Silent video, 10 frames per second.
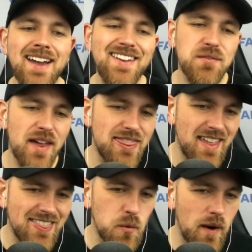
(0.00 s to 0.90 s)
So I
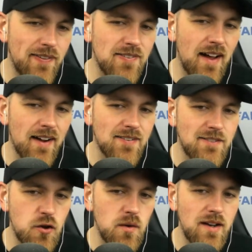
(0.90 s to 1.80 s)
think the Red Sox
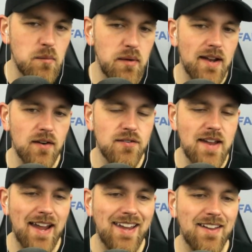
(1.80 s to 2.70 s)
do need to be in our
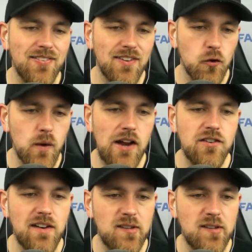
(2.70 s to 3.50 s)
stacking consideration,